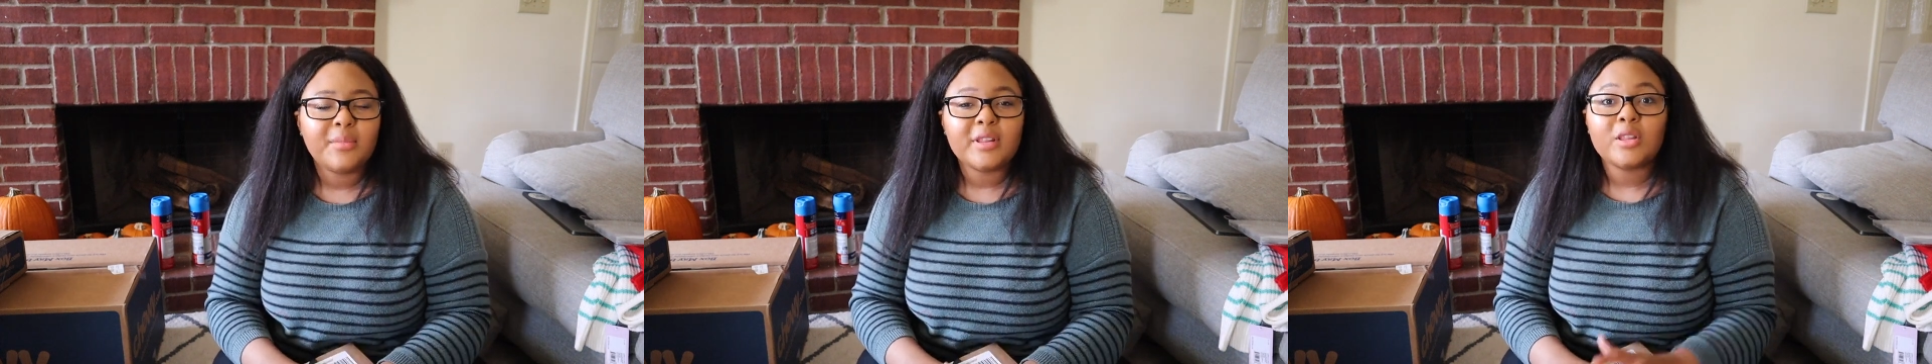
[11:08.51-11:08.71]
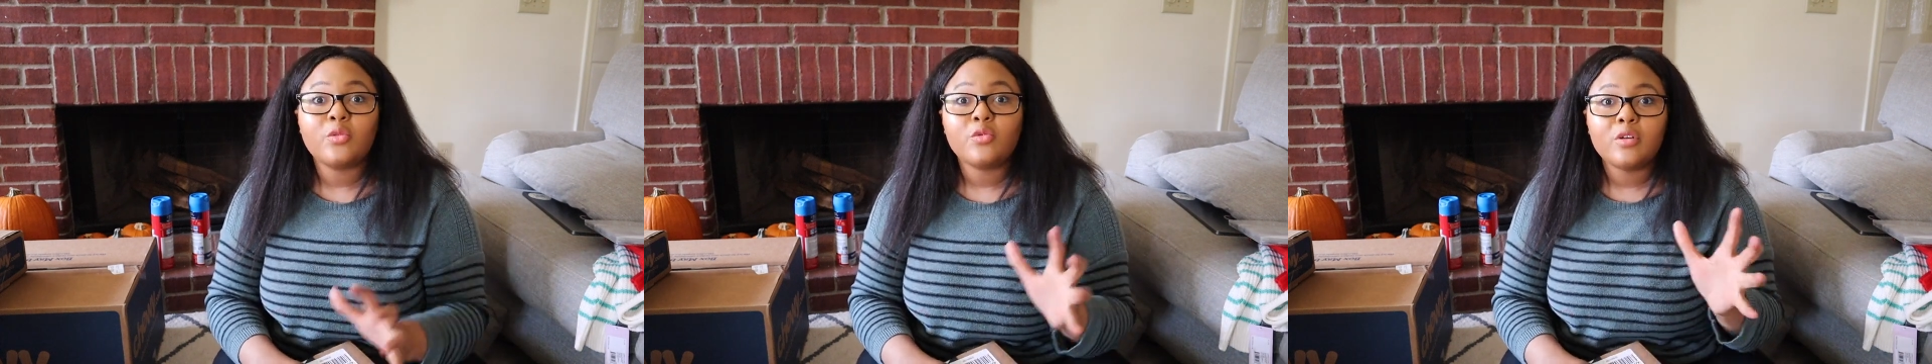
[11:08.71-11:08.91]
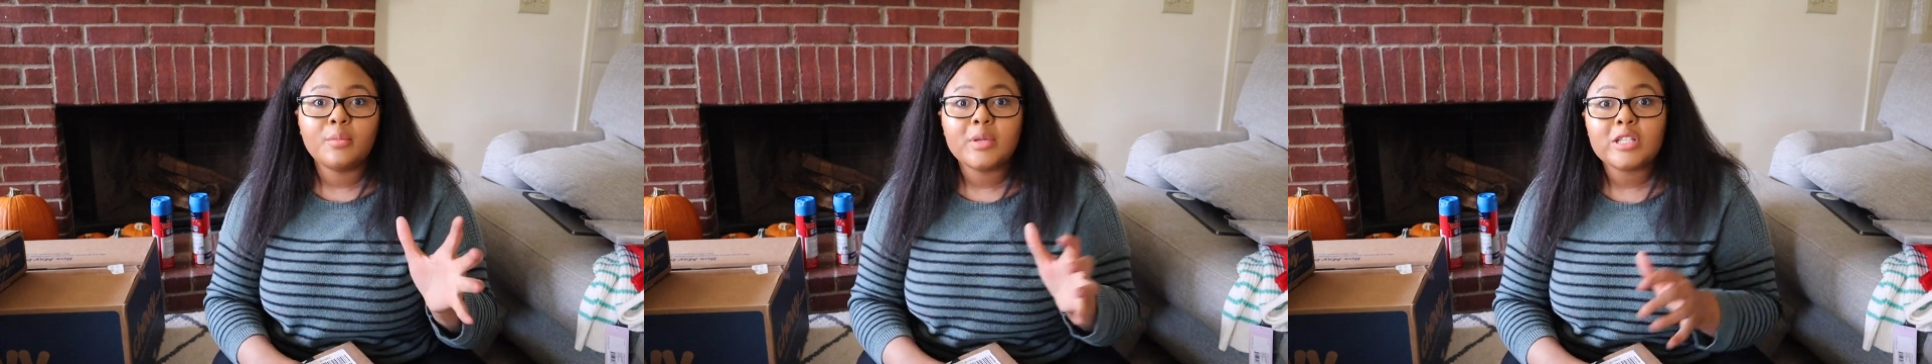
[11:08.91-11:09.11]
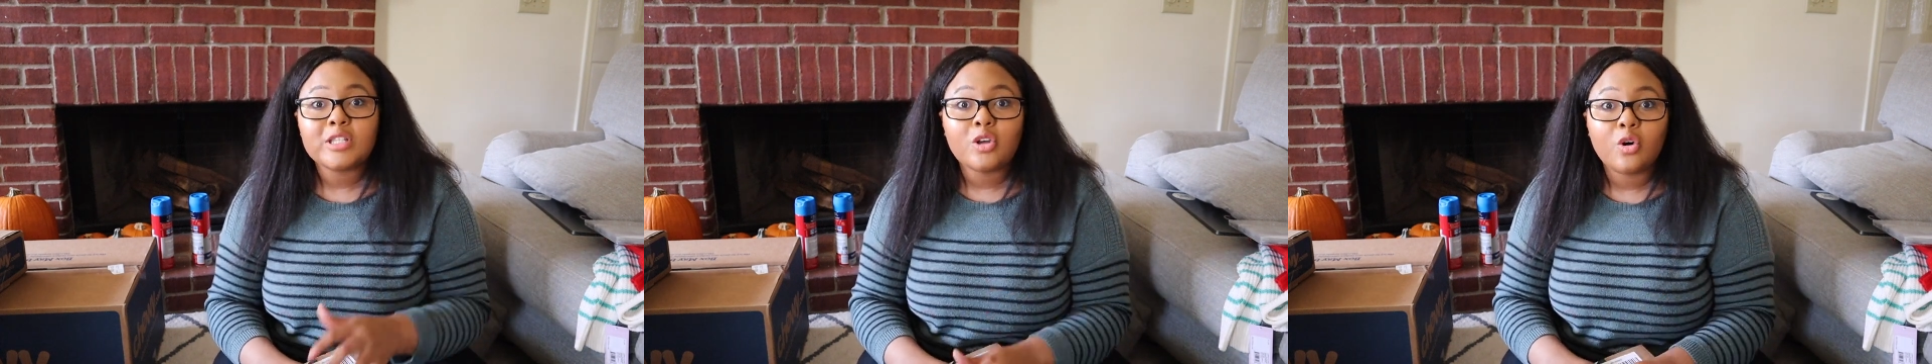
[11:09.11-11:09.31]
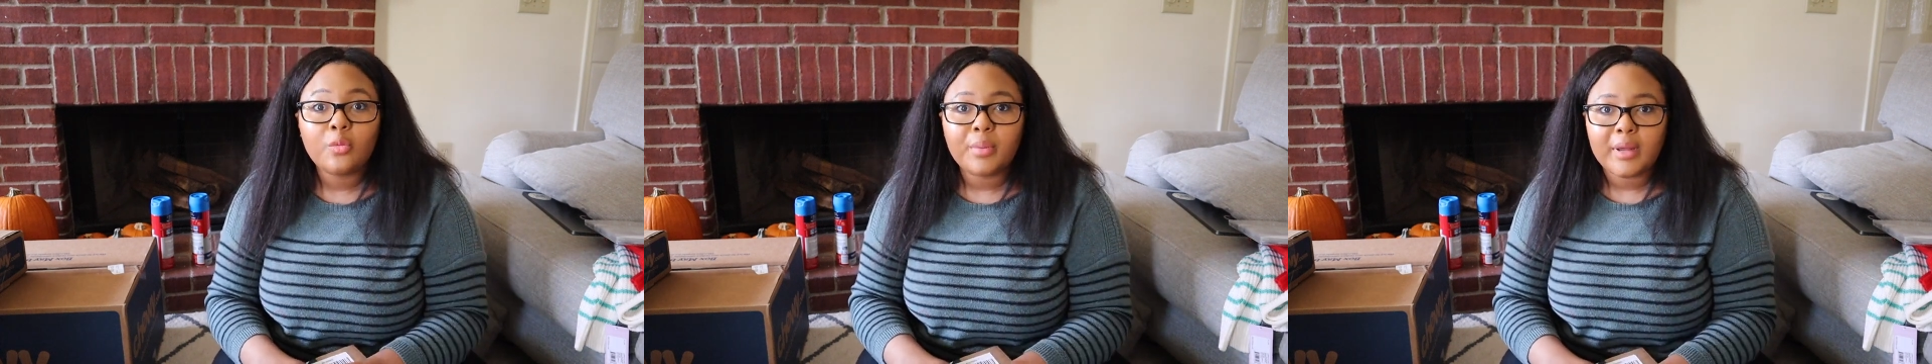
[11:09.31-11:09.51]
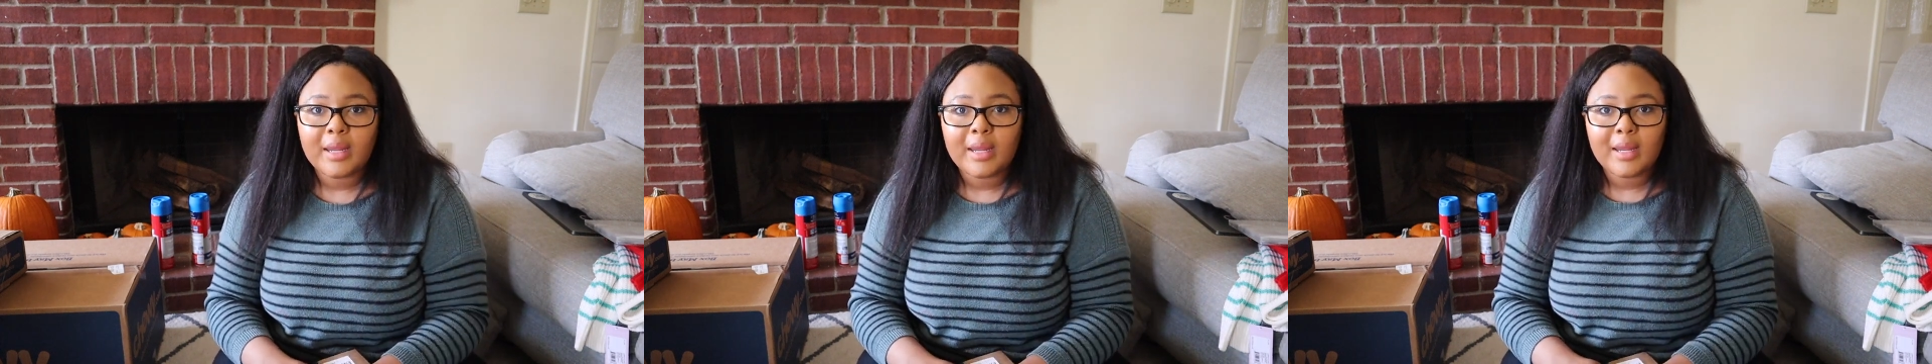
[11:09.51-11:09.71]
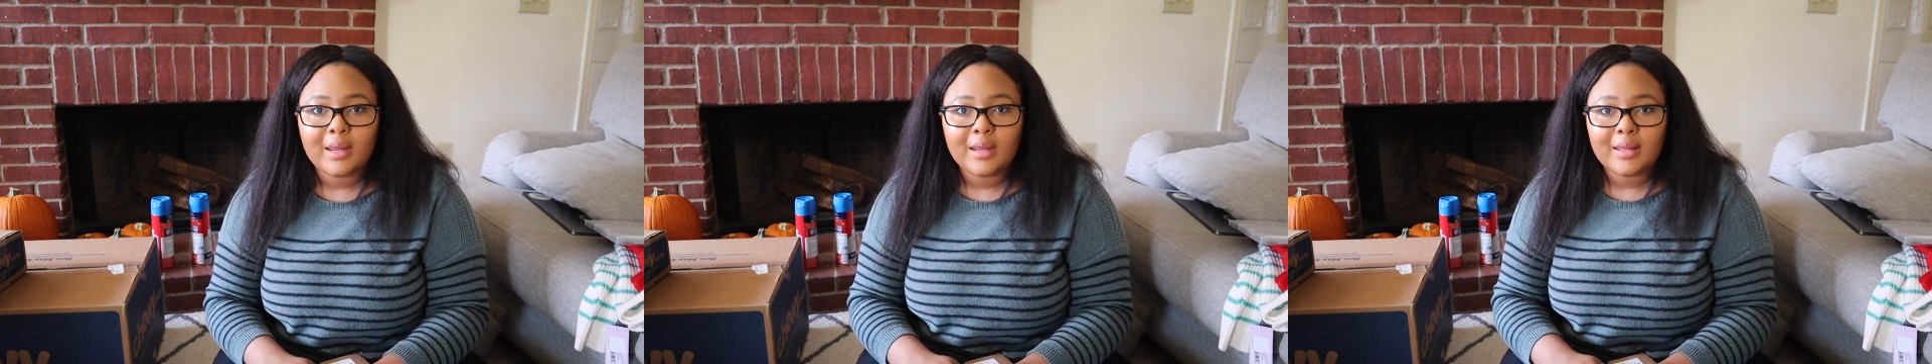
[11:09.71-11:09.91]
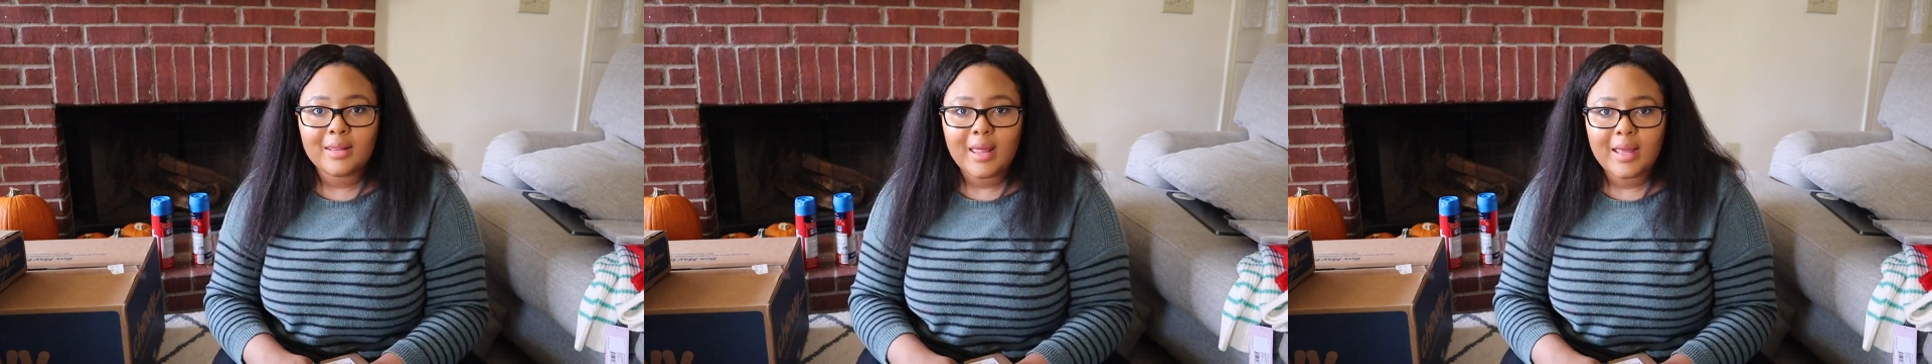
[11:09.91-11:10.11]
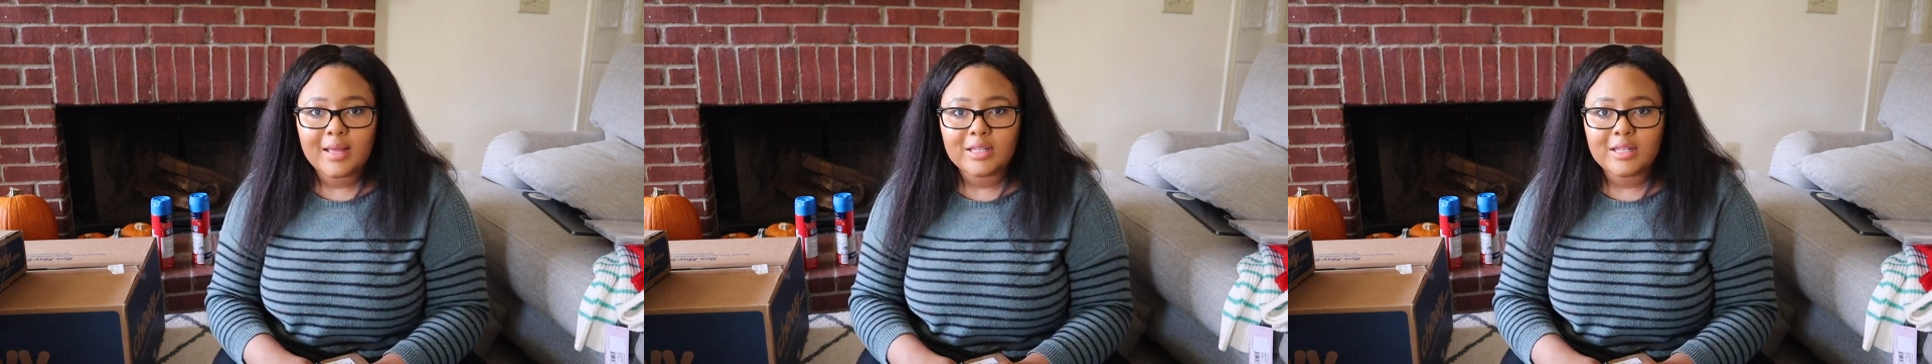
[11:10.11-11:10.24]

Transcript: but the room is so big that